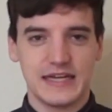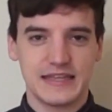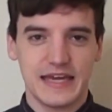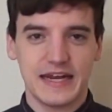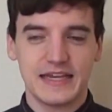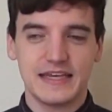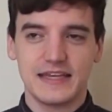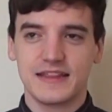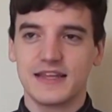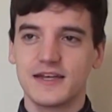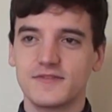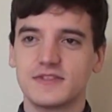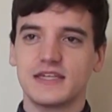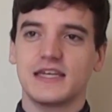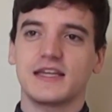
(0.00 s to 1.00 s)
and that he
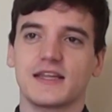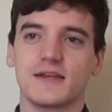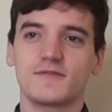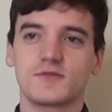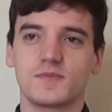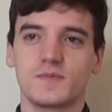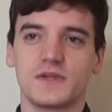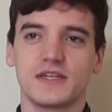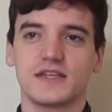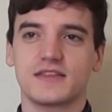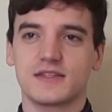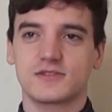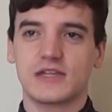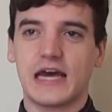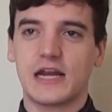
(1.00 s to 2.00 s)
lived beneath
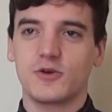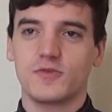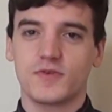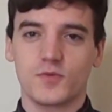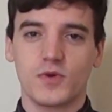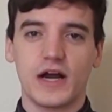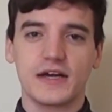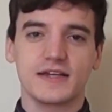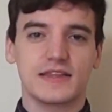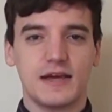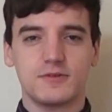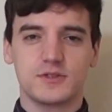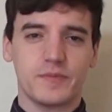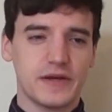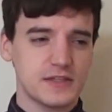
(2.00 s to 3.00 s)
the shadow of a rocket
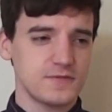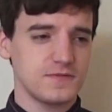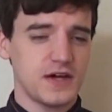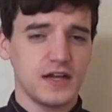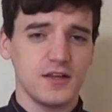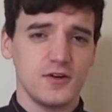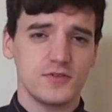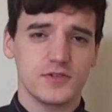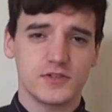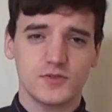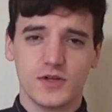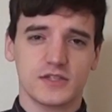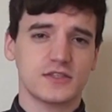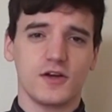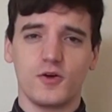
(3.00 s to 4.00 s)
that was about to fall over and
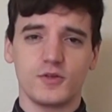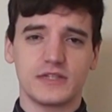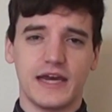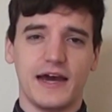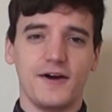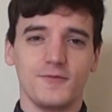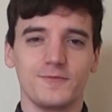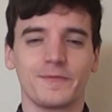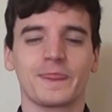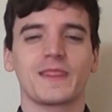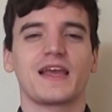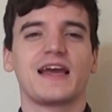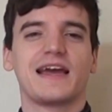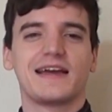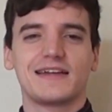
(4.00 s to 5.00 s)
crush the whole town.
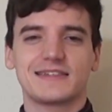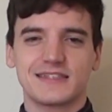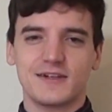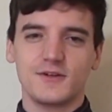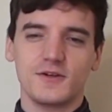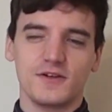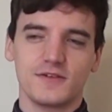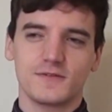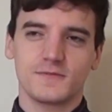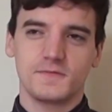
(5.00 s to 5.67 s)
So